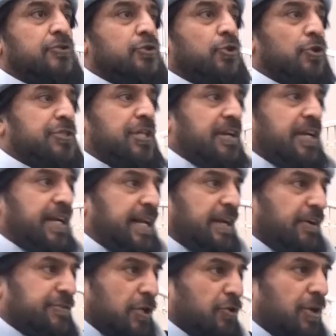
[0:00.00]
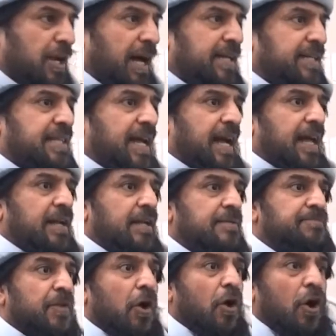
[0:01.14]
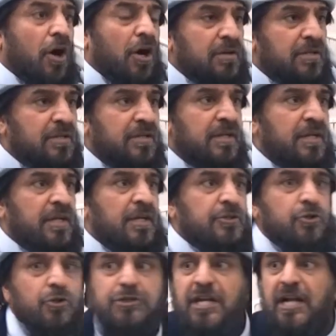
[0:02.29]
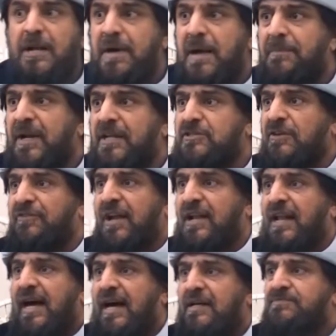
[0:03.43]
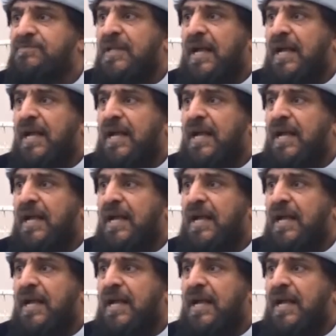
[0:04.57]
do the reading of the Quran there, or do the remembrance of Allah.